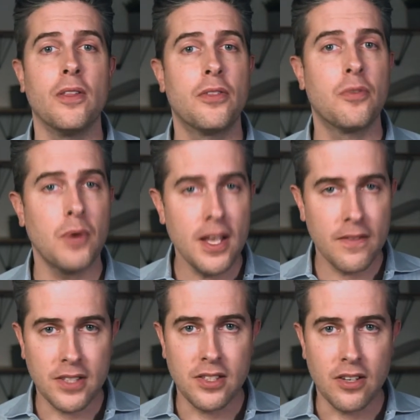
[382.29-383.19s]
3 of
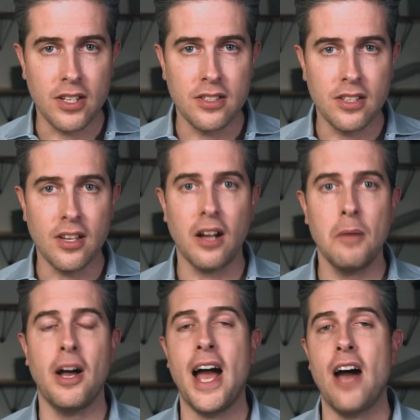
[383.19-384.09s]
the series to talk
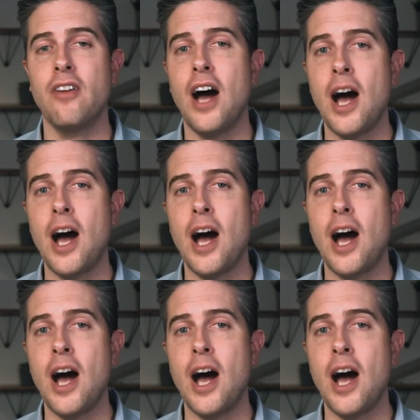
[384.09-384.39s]
about how to